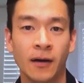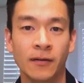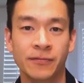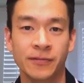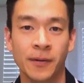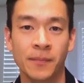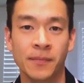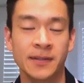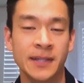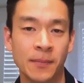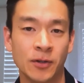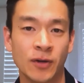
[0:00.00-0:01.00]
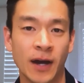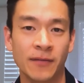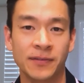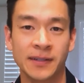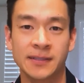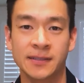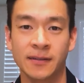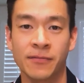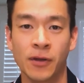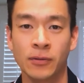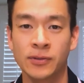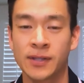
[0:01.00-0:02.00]
from the demographics of
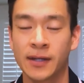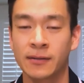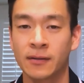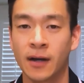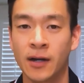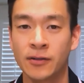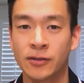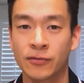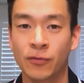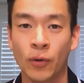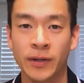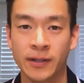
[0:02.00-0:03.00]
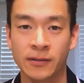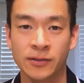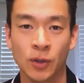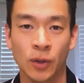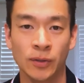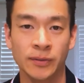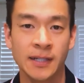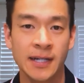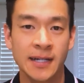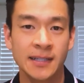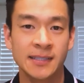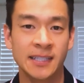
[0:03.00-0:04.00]
those that are under 40 years old,
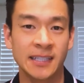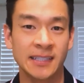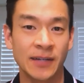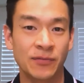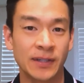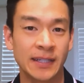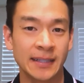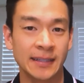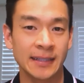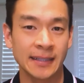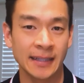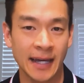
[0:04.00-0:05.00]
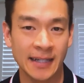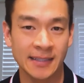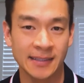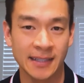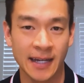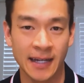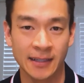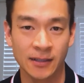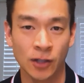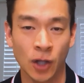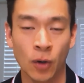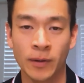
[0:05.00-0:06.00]
significantly less and
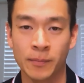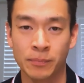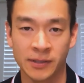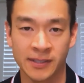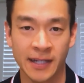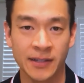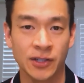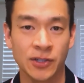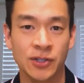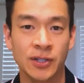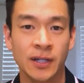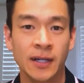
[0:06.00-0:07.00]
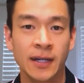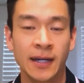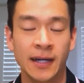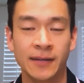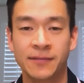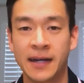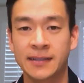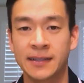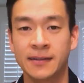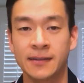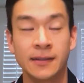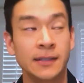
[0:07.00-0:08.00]
low in percentage. In fact,
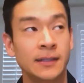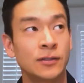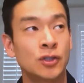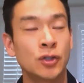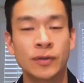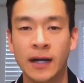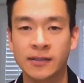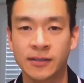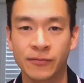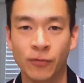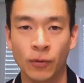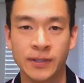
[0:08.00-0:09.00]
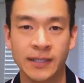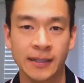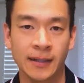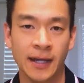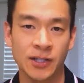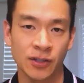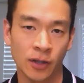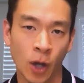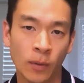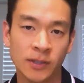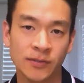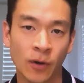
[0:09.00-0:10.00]
in the 2014 election,
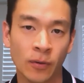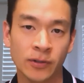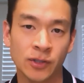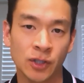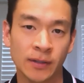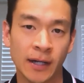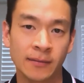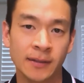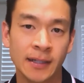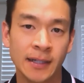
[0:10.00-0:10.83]
lowest voter turnout